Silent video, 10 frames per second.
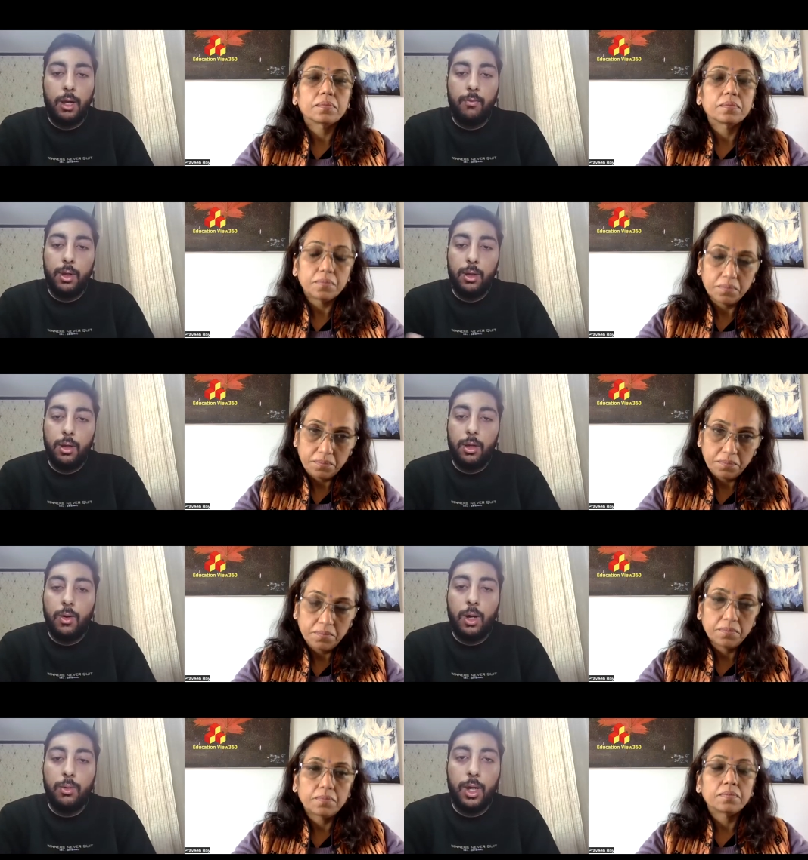Speaker 1: Like we didn't
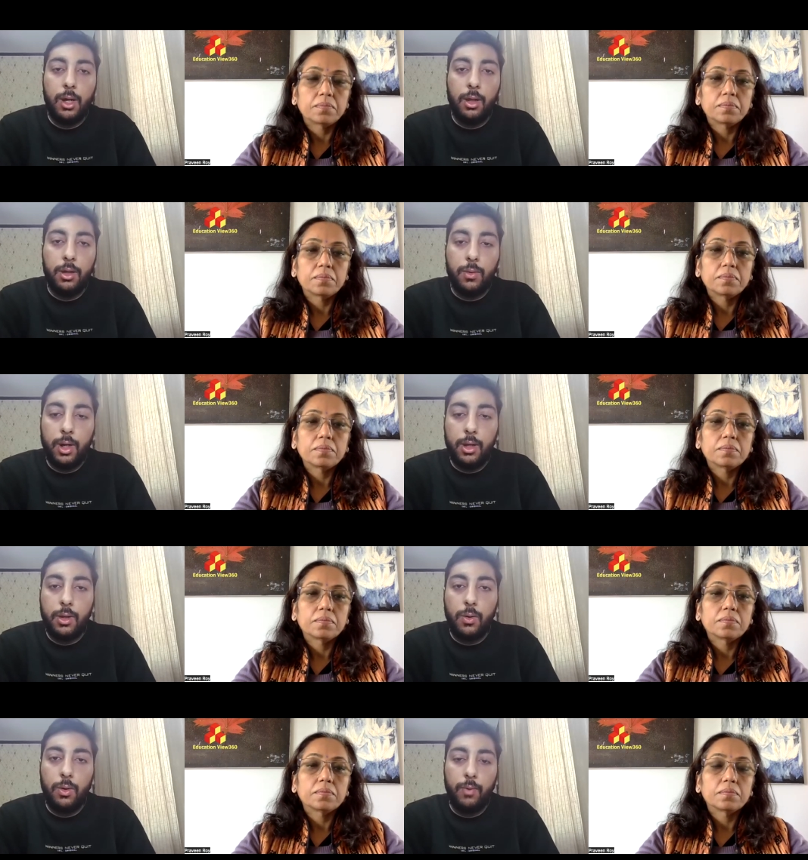know how the other
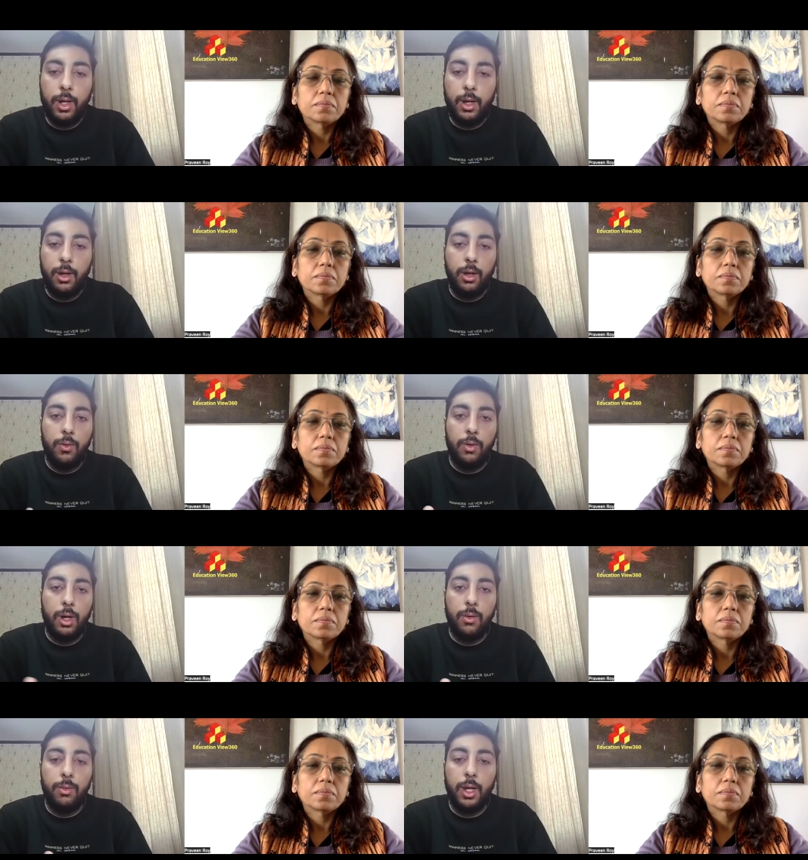students scored. We didn't know
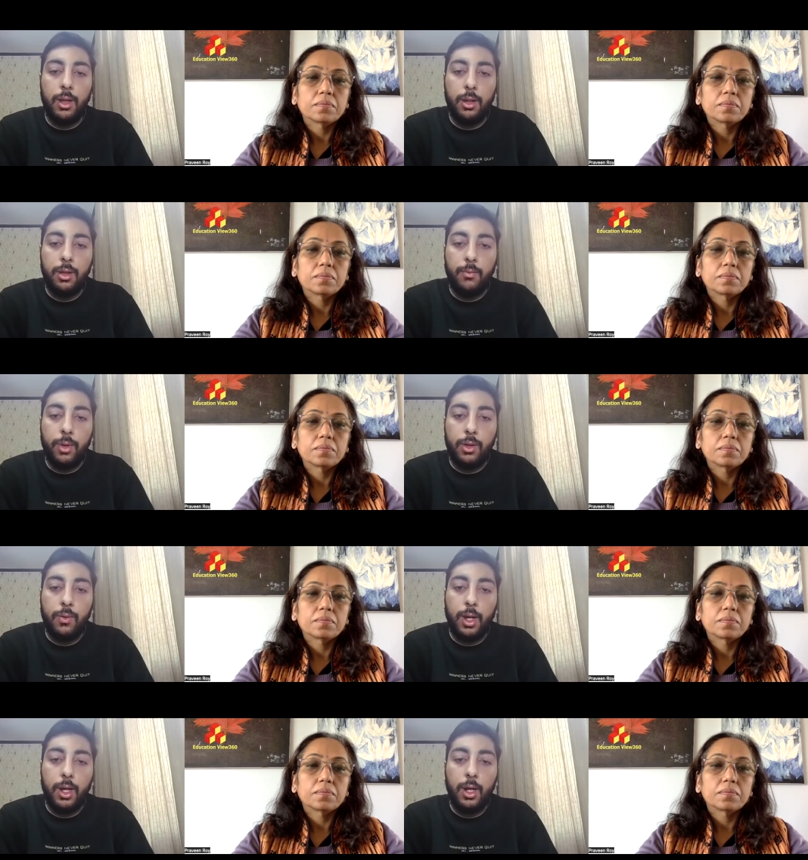how the other stuff is
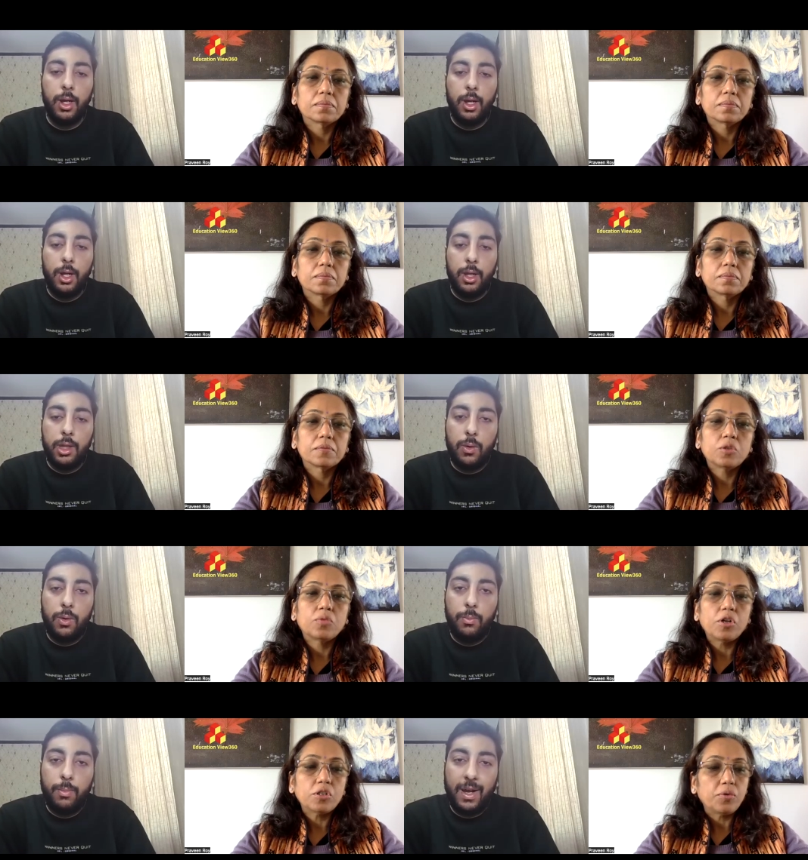going. So, so
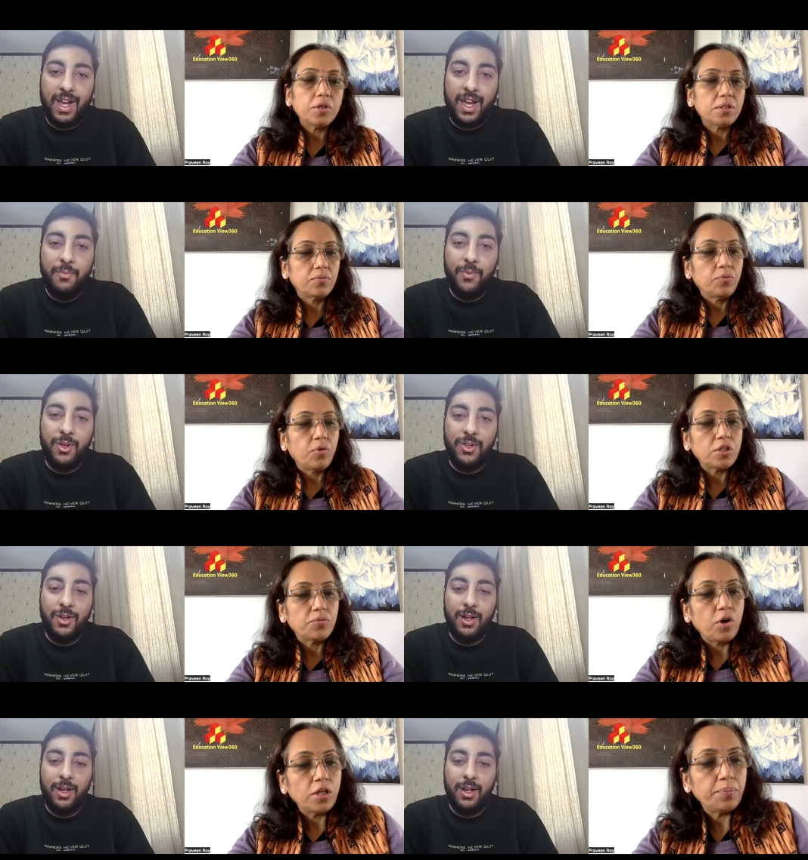what, was, what, was
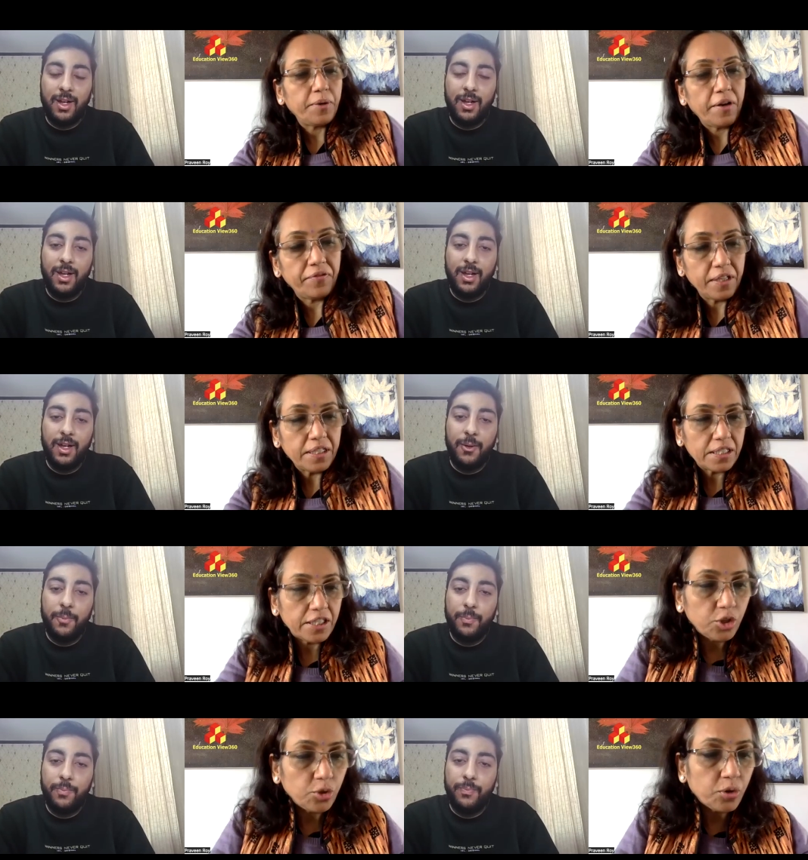
Speaker 2: what preference
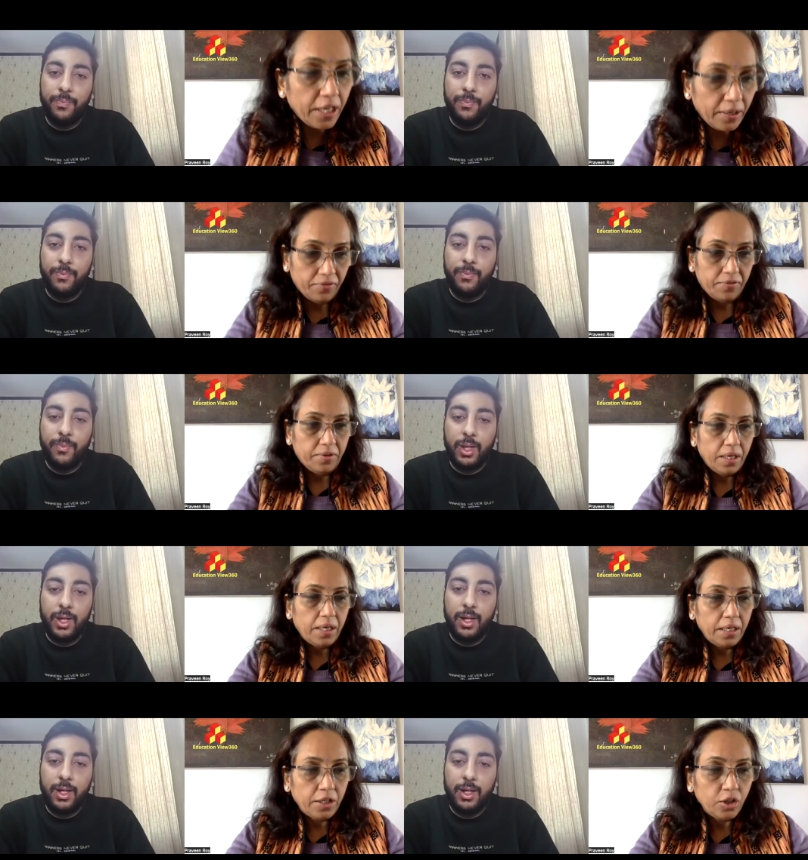did you give eh,
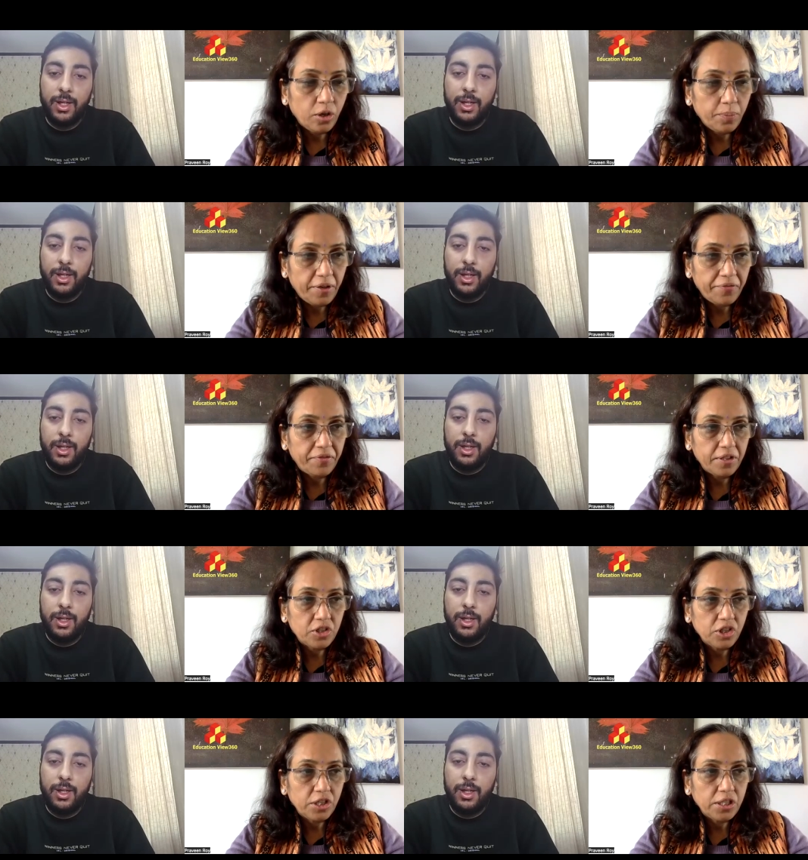in your preference
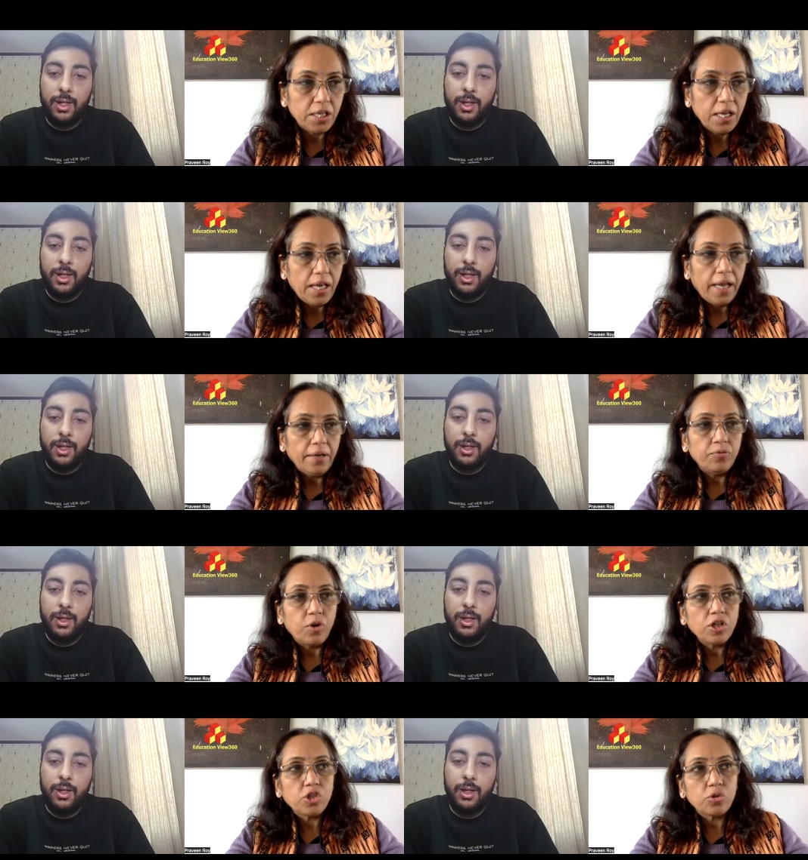sheet, and
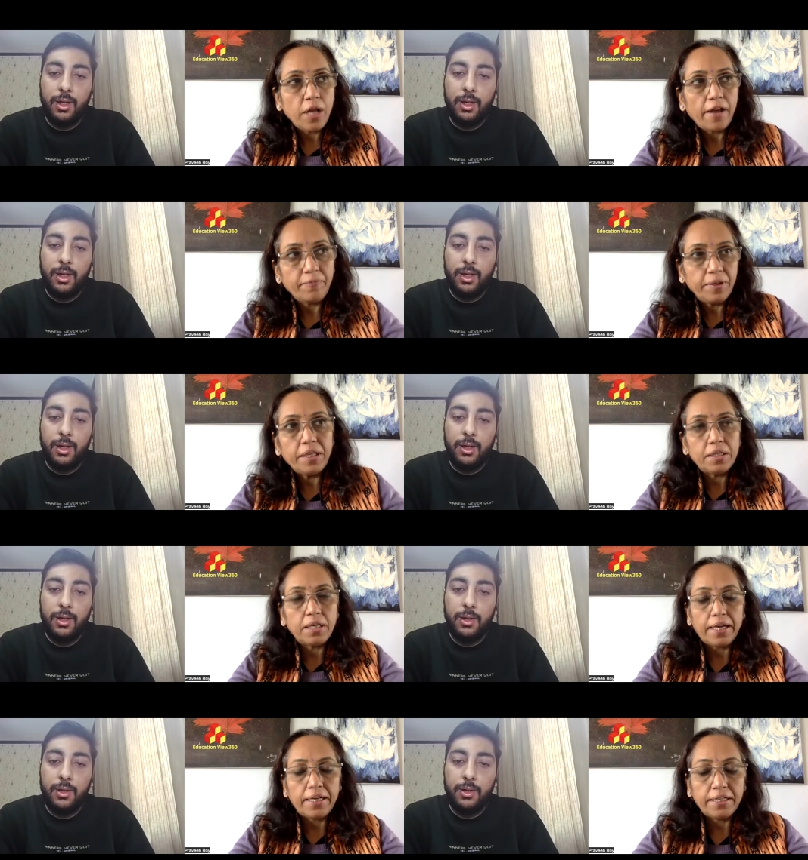what should have been the
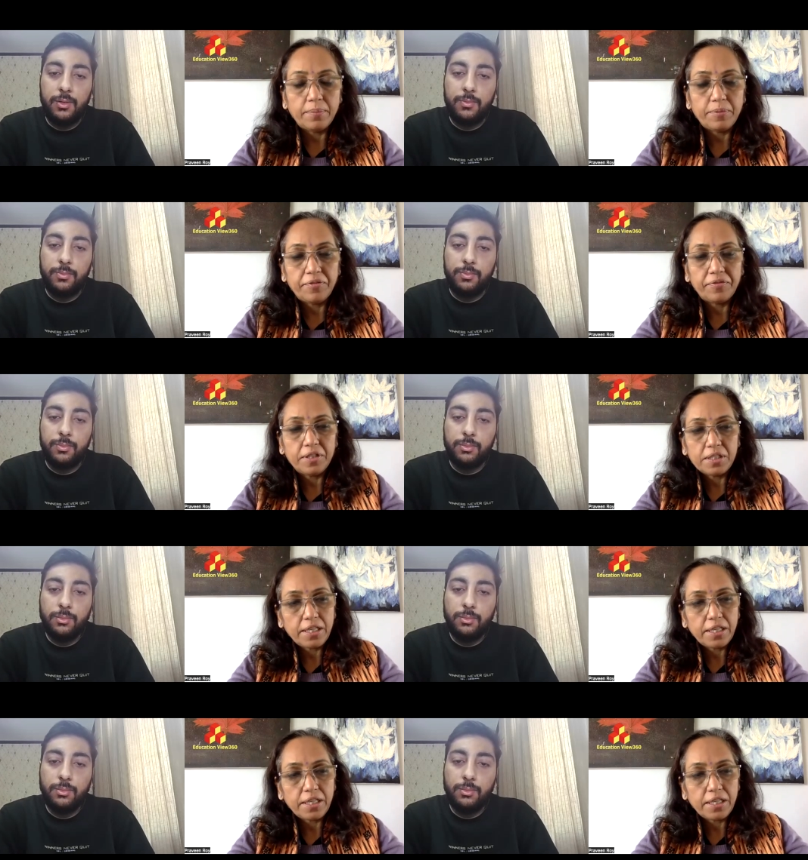ideal preference?